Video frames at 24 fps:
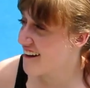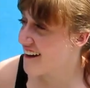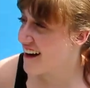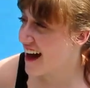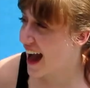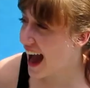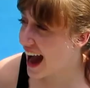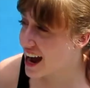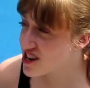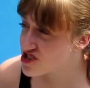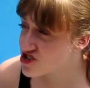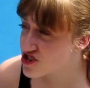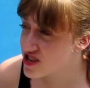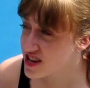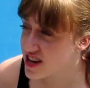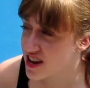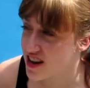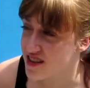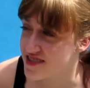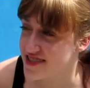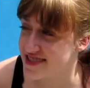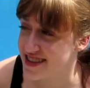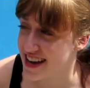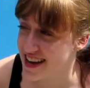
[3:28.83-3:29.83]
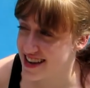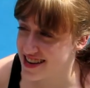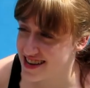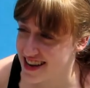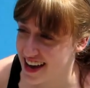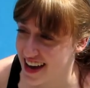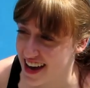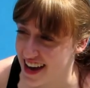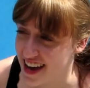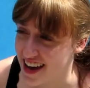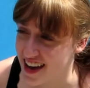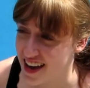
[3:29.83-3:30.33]
Actually, on the second
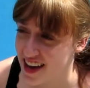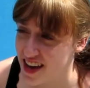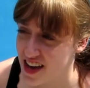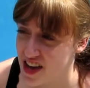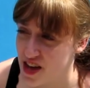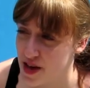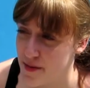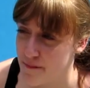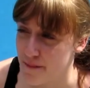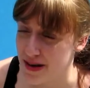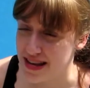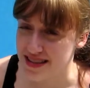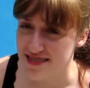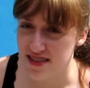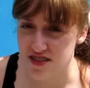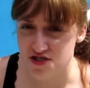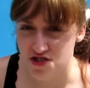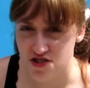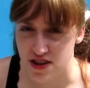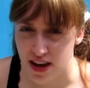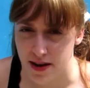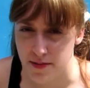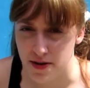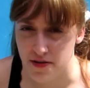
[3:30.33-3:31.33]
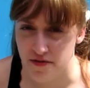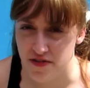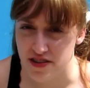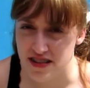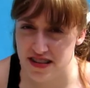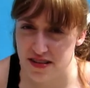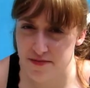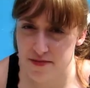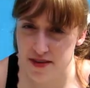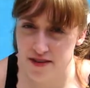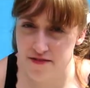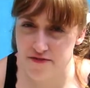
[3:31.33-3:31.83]
day, my sister came to
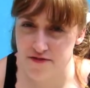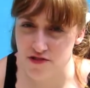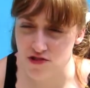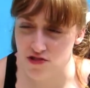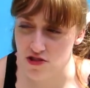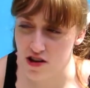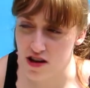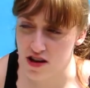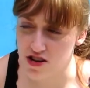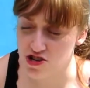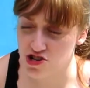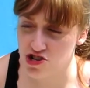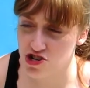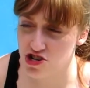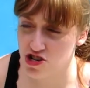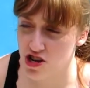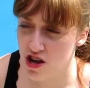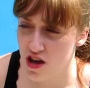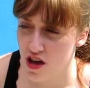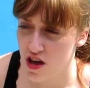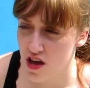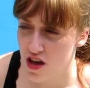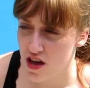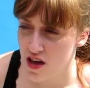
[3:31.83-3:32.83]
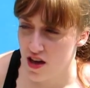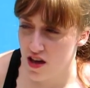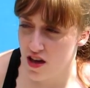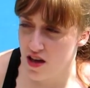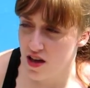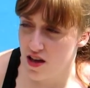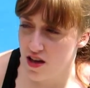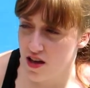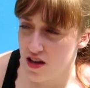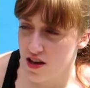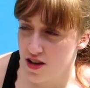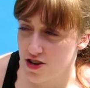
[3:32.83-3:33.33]
visit me for lunch.
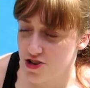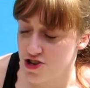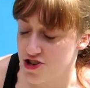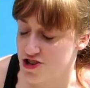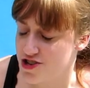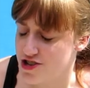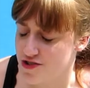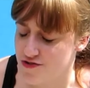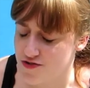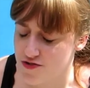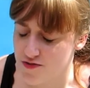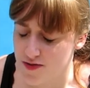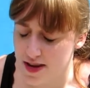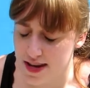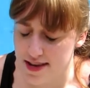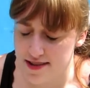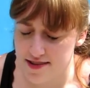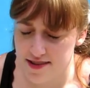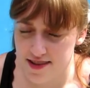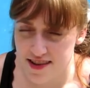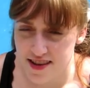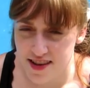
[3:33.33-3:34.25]
She's so sweet.